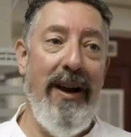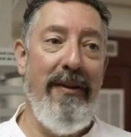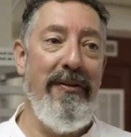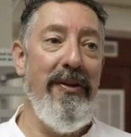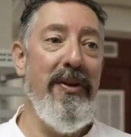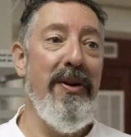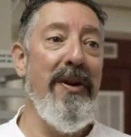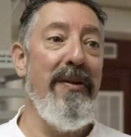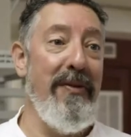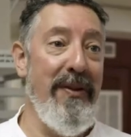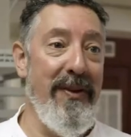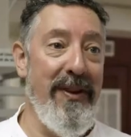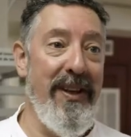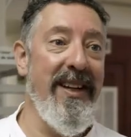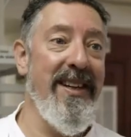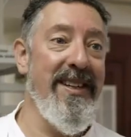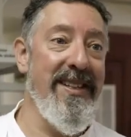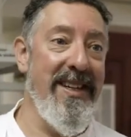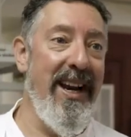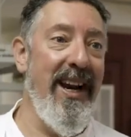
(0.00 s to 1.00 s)
got a few different
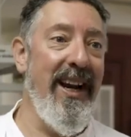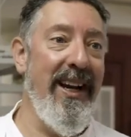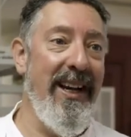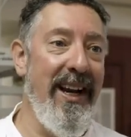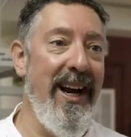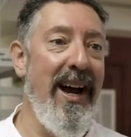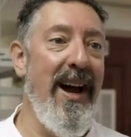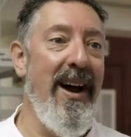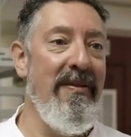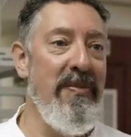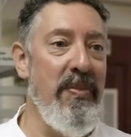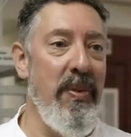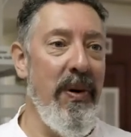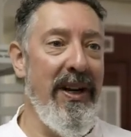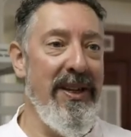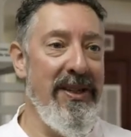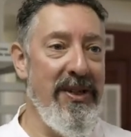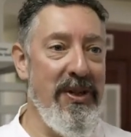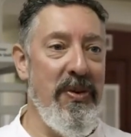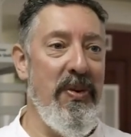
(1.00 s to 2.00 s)
things that I can have,
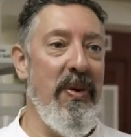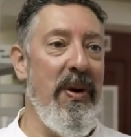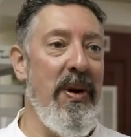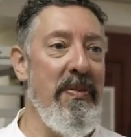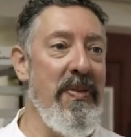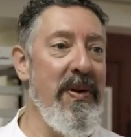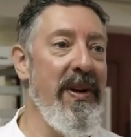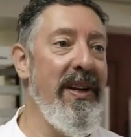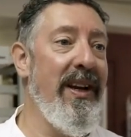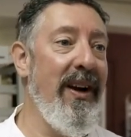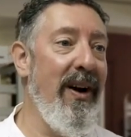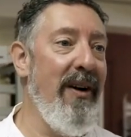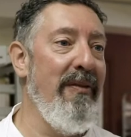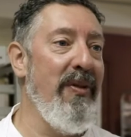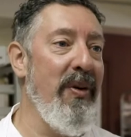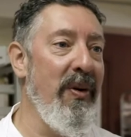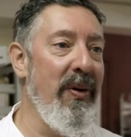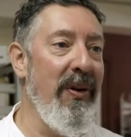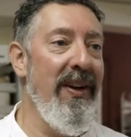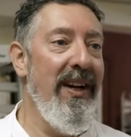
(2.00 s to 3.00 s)
but I just want to be
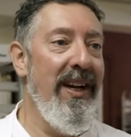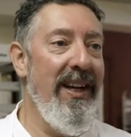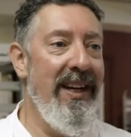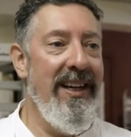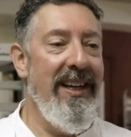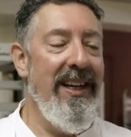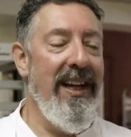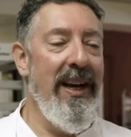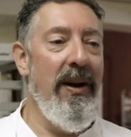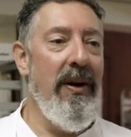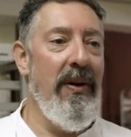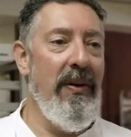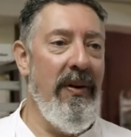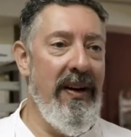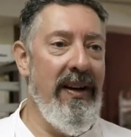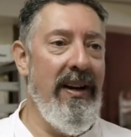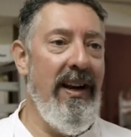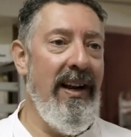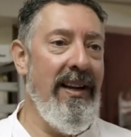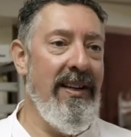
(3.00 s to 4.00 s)
careful, you know,
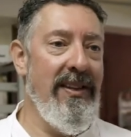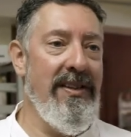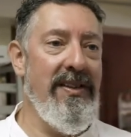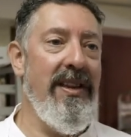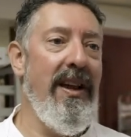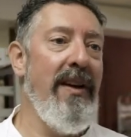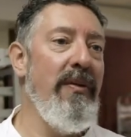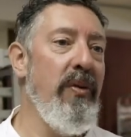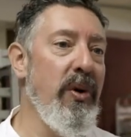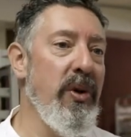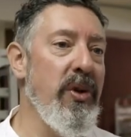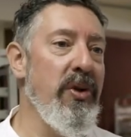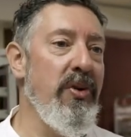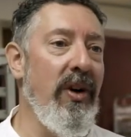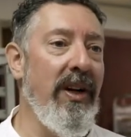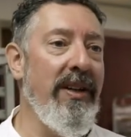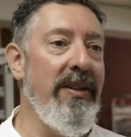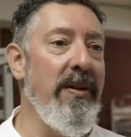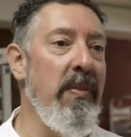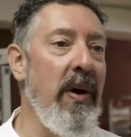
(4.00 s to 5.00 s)
and stay real
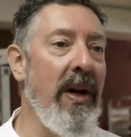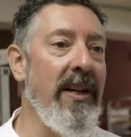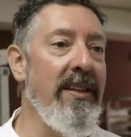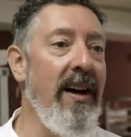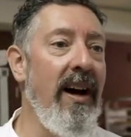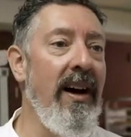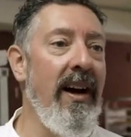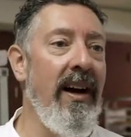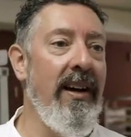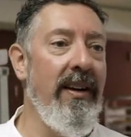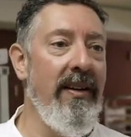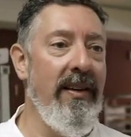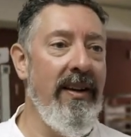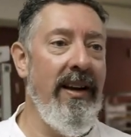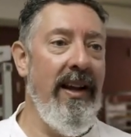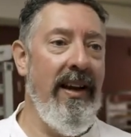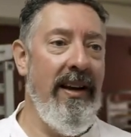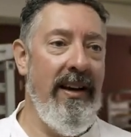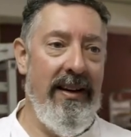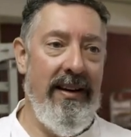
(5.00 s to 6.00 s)
strict to my diet.
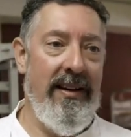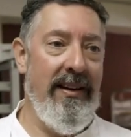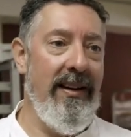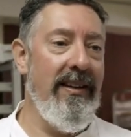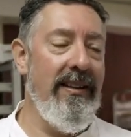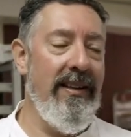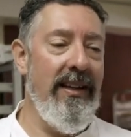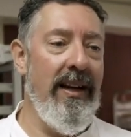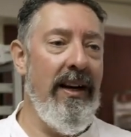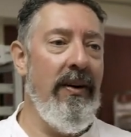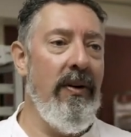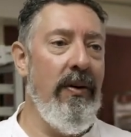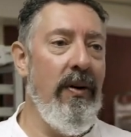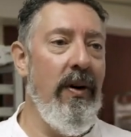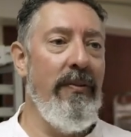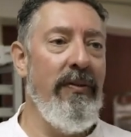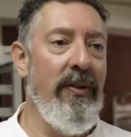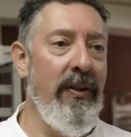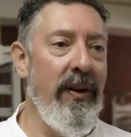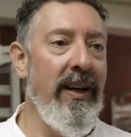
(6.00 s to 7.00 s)
Then, you know,
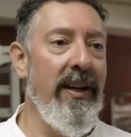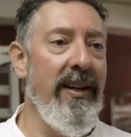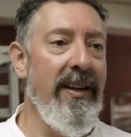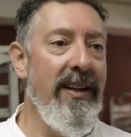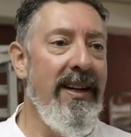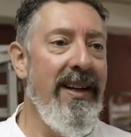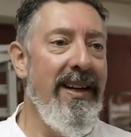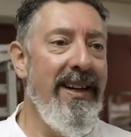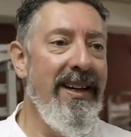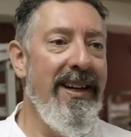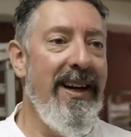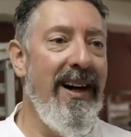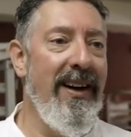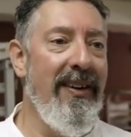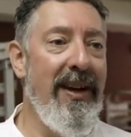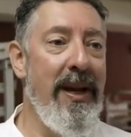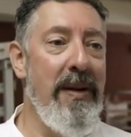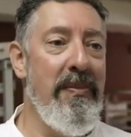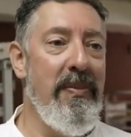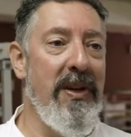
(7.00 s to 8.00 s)
hopefully
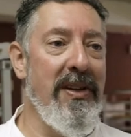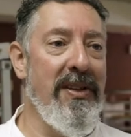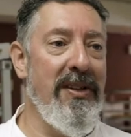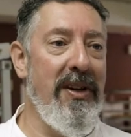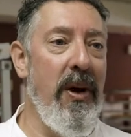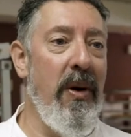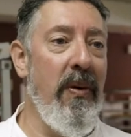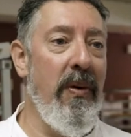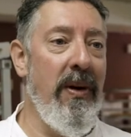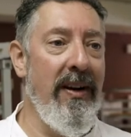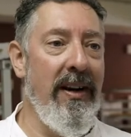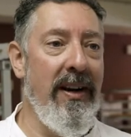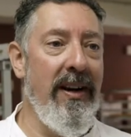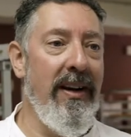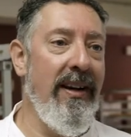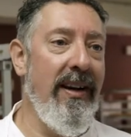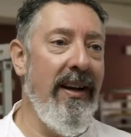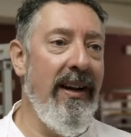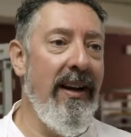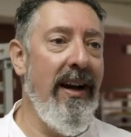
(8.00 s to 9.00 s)
I'll keep this going
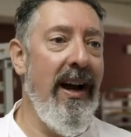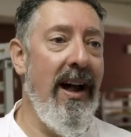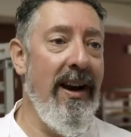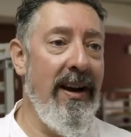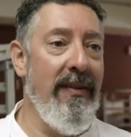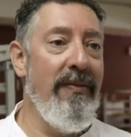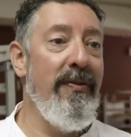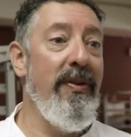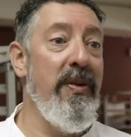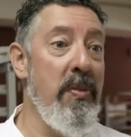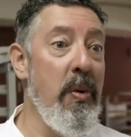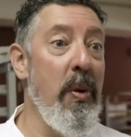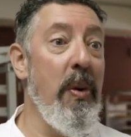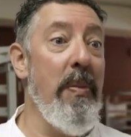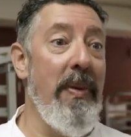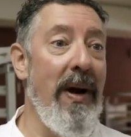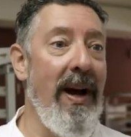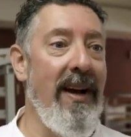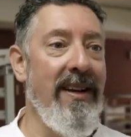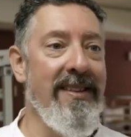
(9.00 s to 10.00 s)
and got a few
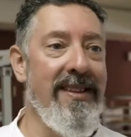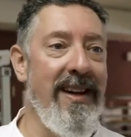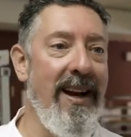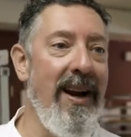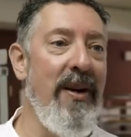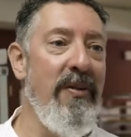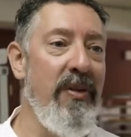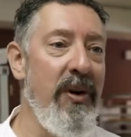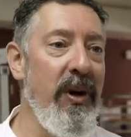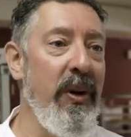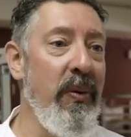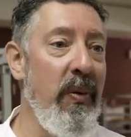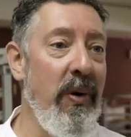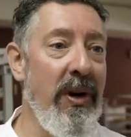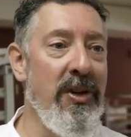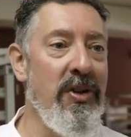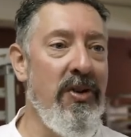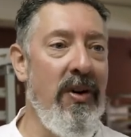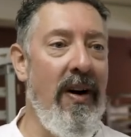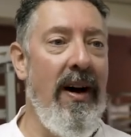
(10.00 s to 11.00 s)
more pounds that I really
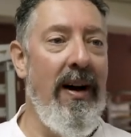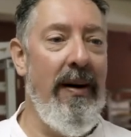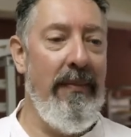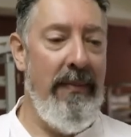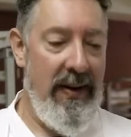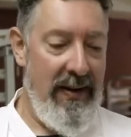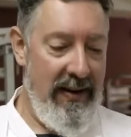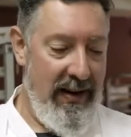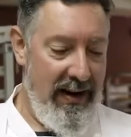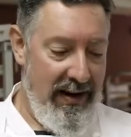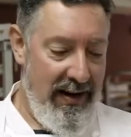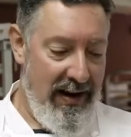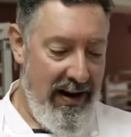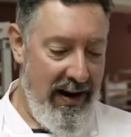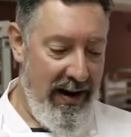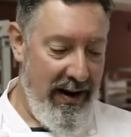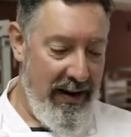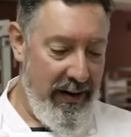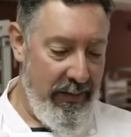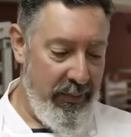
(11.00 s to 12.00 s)
want to drop.
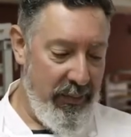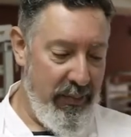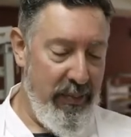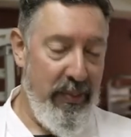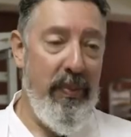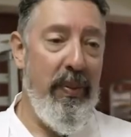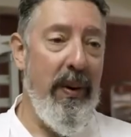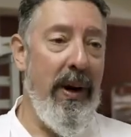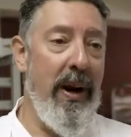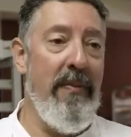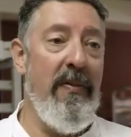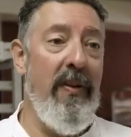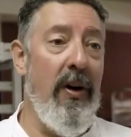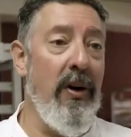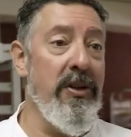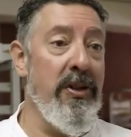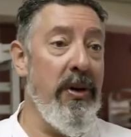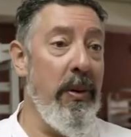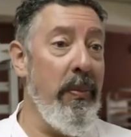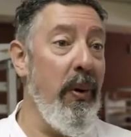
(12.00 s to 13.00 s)
But I've
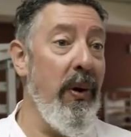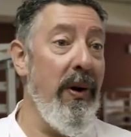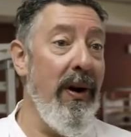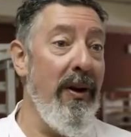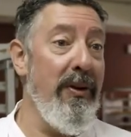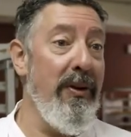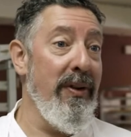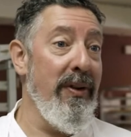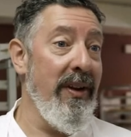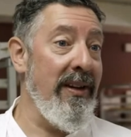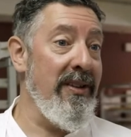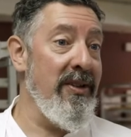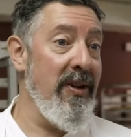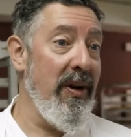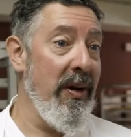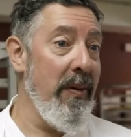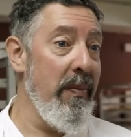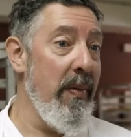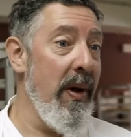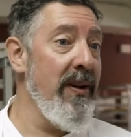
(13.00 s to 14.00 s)
also put things
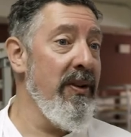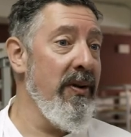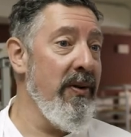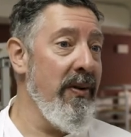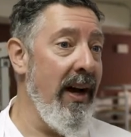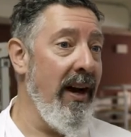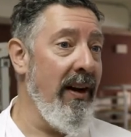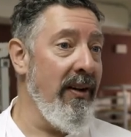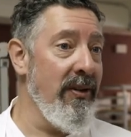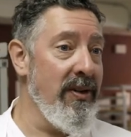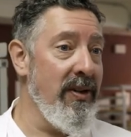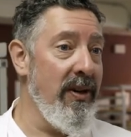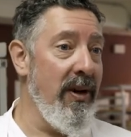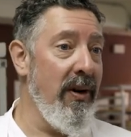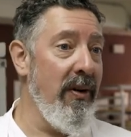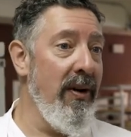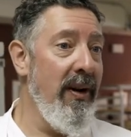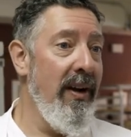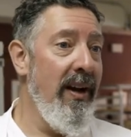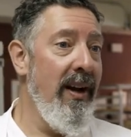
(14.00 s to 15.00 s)
on the menu now.
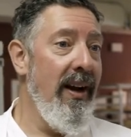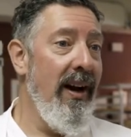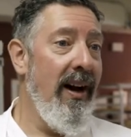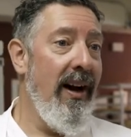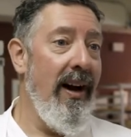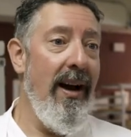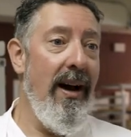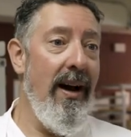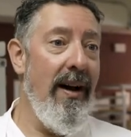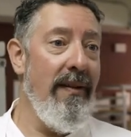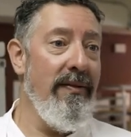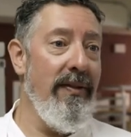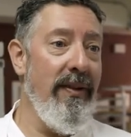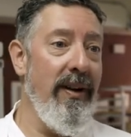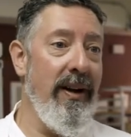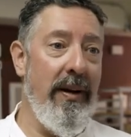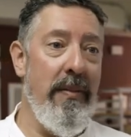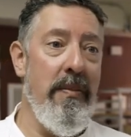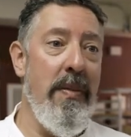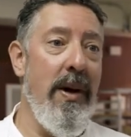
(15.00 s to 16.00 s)
So I have
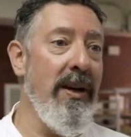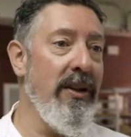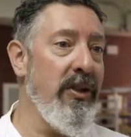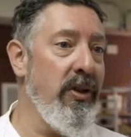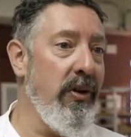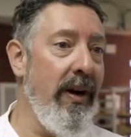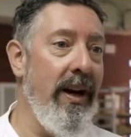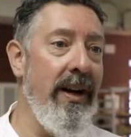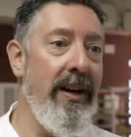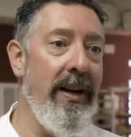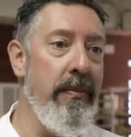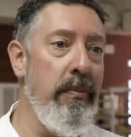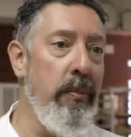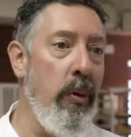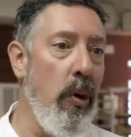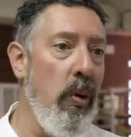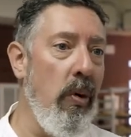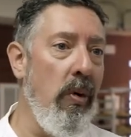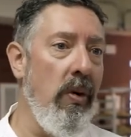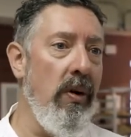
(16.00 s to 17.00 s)
like a Mediterranean
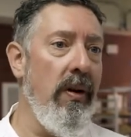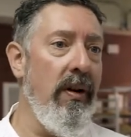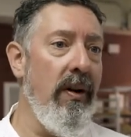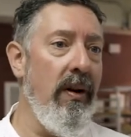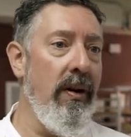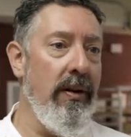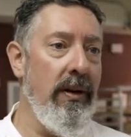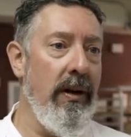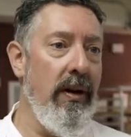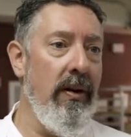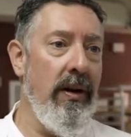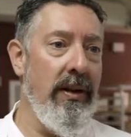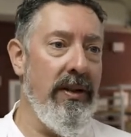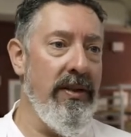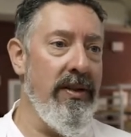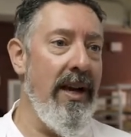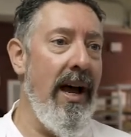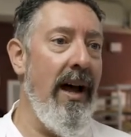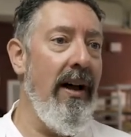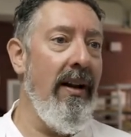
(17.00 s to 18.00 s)
bowl on
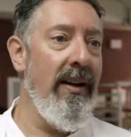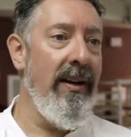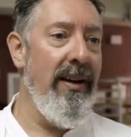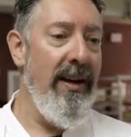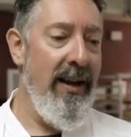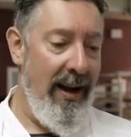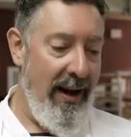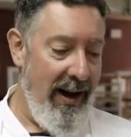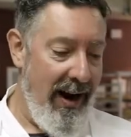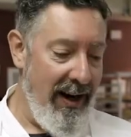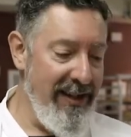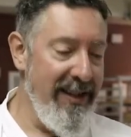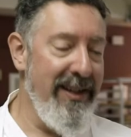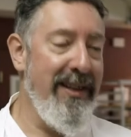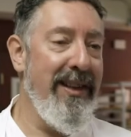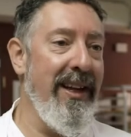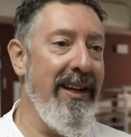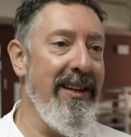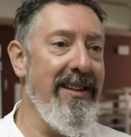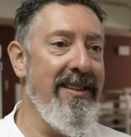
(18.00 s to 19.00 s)
a salad. I
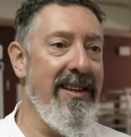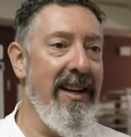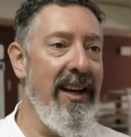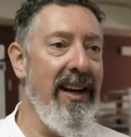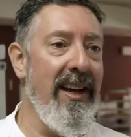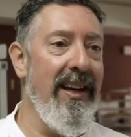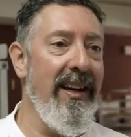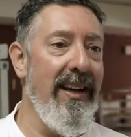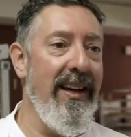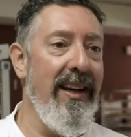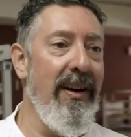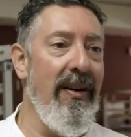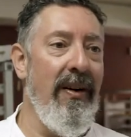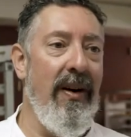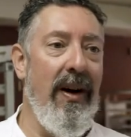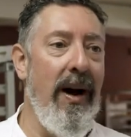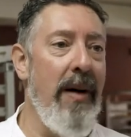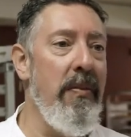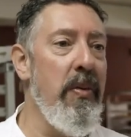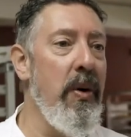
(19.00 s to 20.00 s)
need things that, you
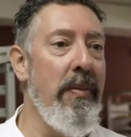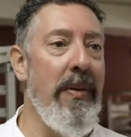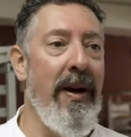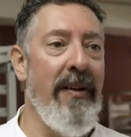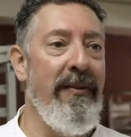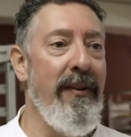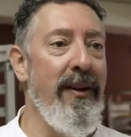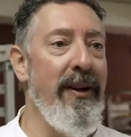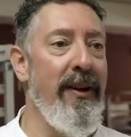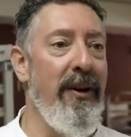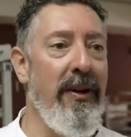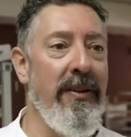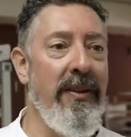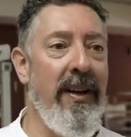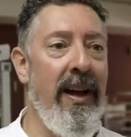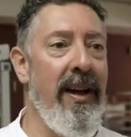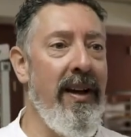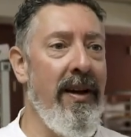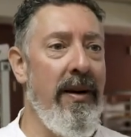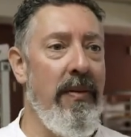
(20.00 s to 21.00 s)
know, I'm on my feet all
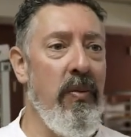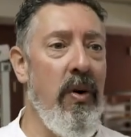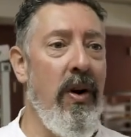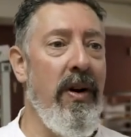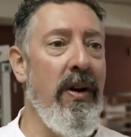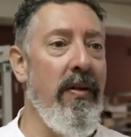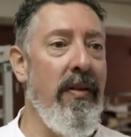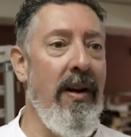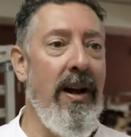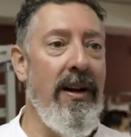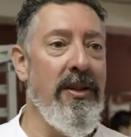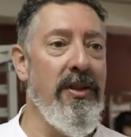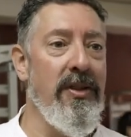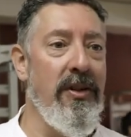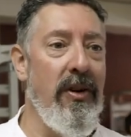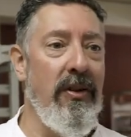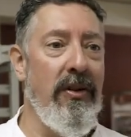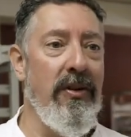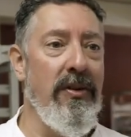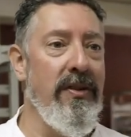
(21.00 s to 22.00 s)
day. I'm running around in
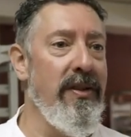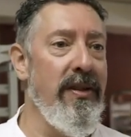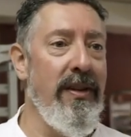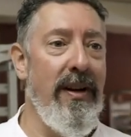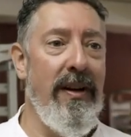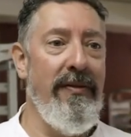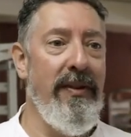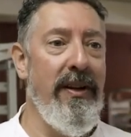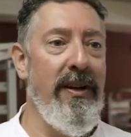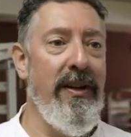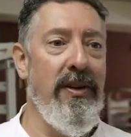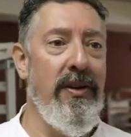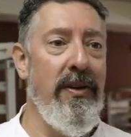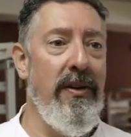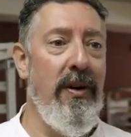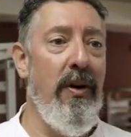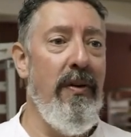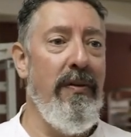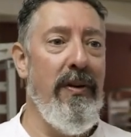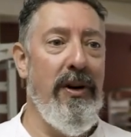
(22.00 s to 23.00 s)
circles. I've
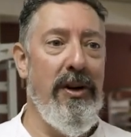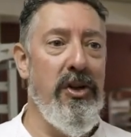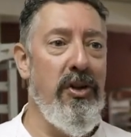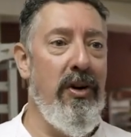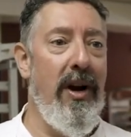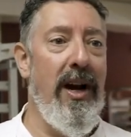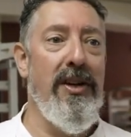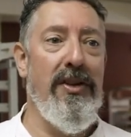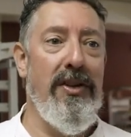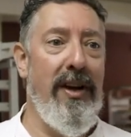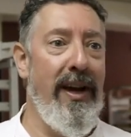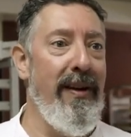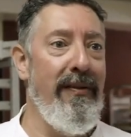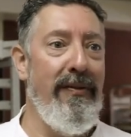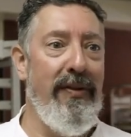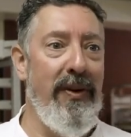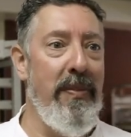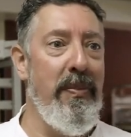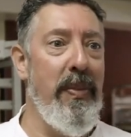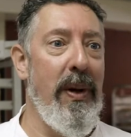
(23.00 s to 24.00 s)
eaten over a trash
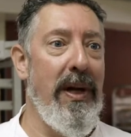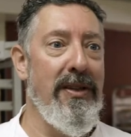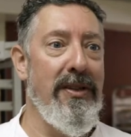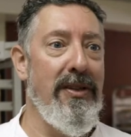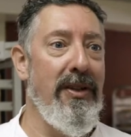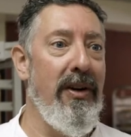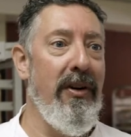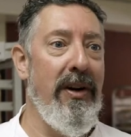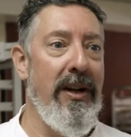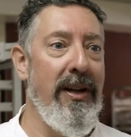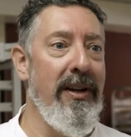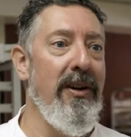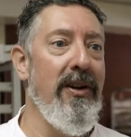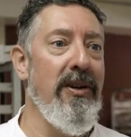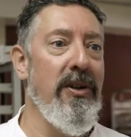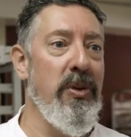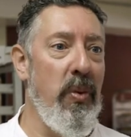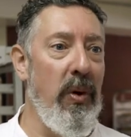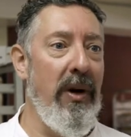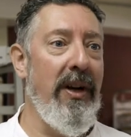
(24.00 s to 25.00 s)
can for the past 30
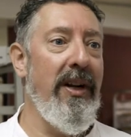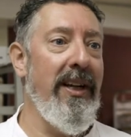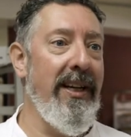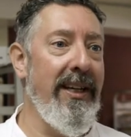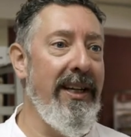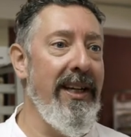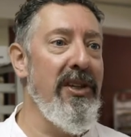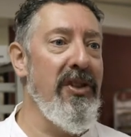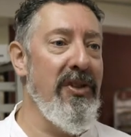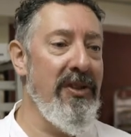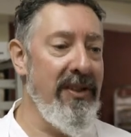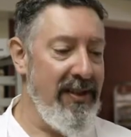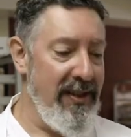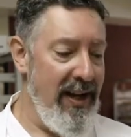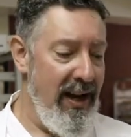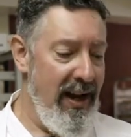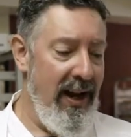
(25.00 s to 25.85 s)
years working in kitchens.